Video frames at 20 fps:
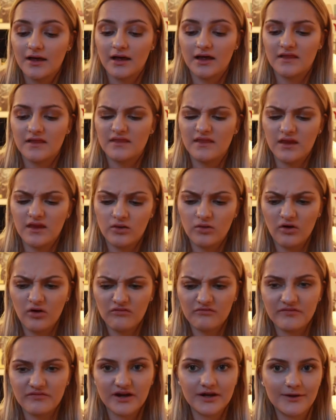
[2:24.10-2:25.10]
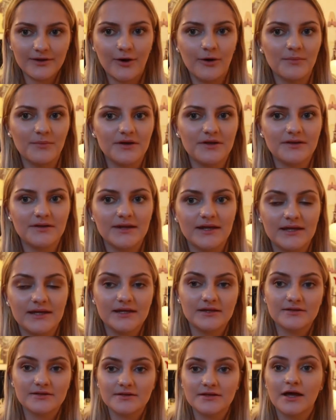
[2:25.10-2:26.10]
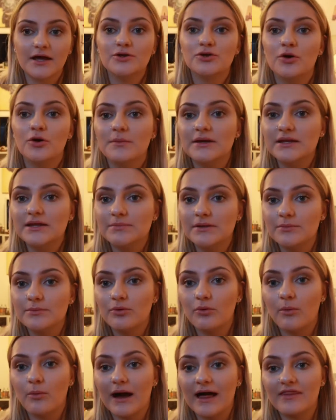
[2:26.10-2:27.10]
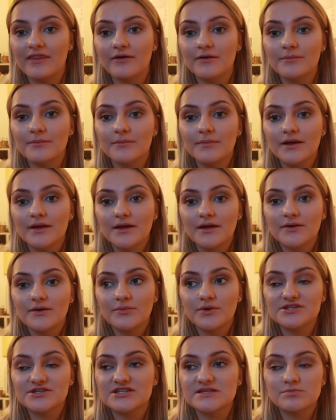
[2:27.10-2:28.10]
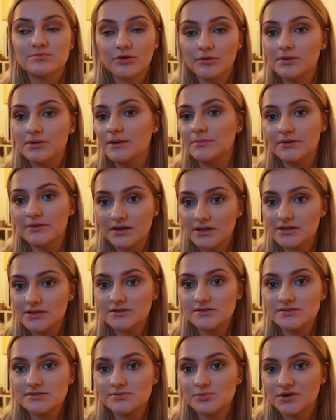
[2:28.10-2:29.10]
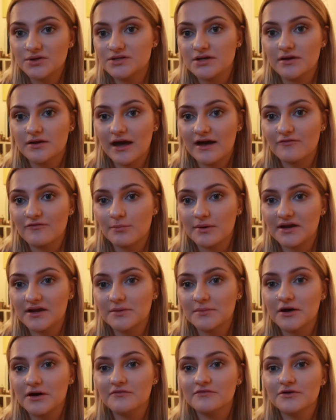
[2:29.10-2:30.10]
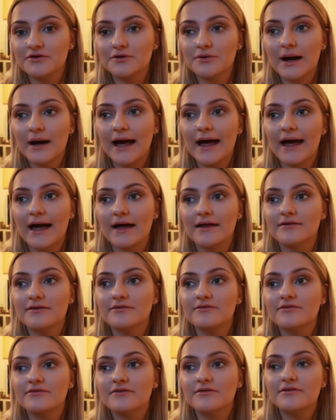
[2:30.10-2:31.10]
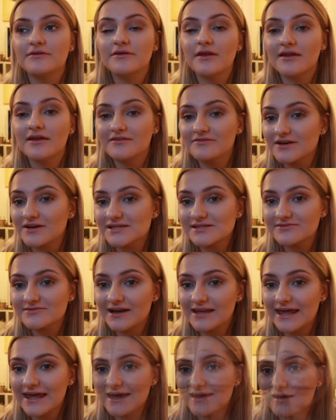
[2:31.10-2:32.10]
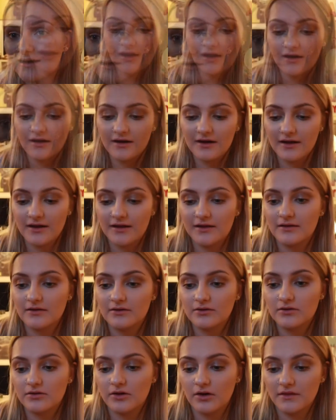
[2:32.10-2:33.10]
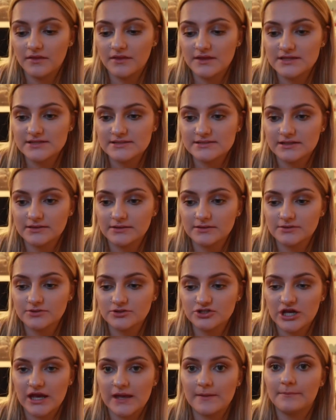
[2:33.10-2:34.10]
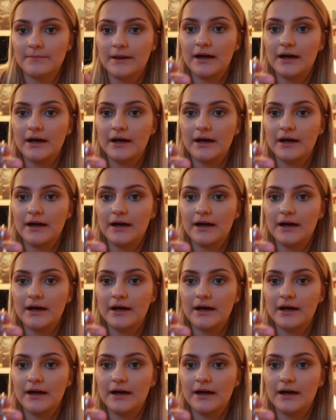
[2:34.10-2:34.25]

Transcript: and they're not very common in England, like not many people wear them, which is probably because we don't have a Brandy Melville and none of us are L A girls. I got this little chain